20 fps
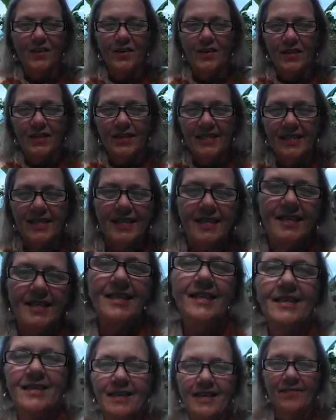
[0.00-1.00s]
You can
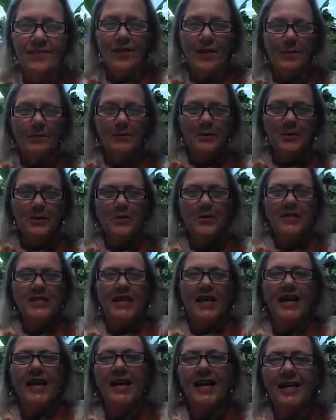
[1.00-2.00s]
see I've got blue
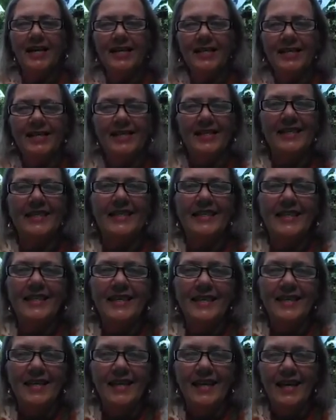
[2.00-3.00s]
skies
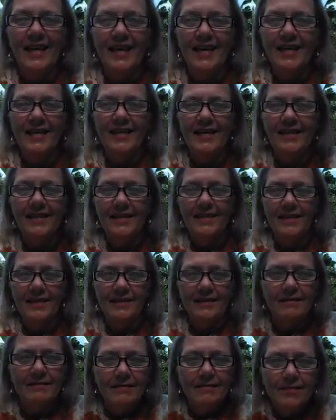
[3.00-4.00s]
and
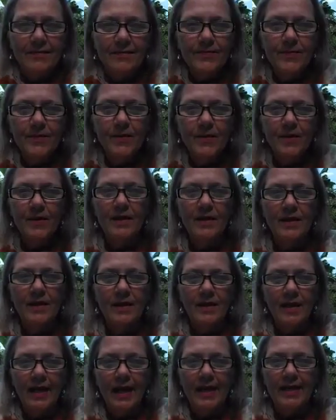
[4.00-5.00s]

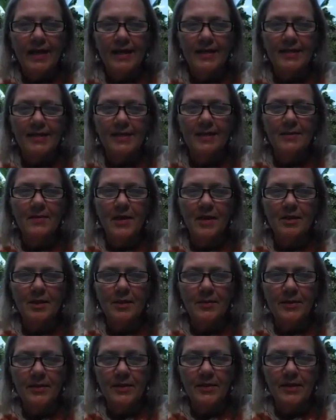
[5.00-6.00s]
I can't see
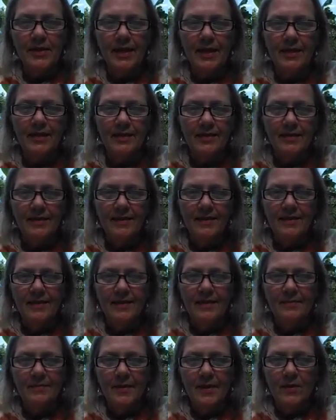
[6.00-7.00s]
much, but looks like
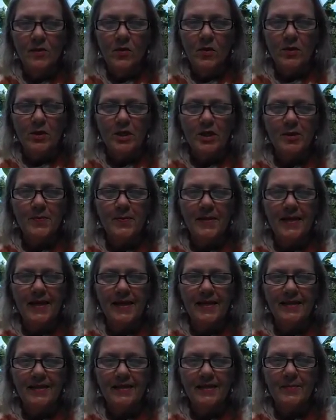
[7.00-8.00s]
my gorgeous
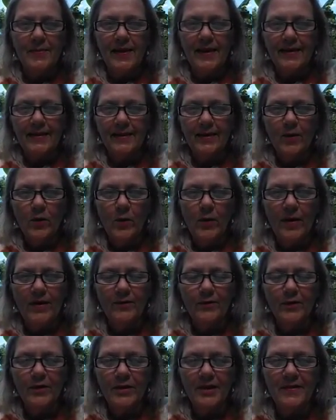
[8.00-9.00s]
bananas back there
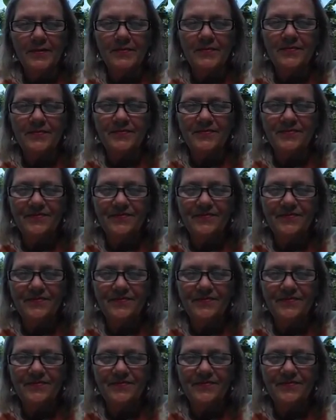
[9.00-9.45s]
wavering.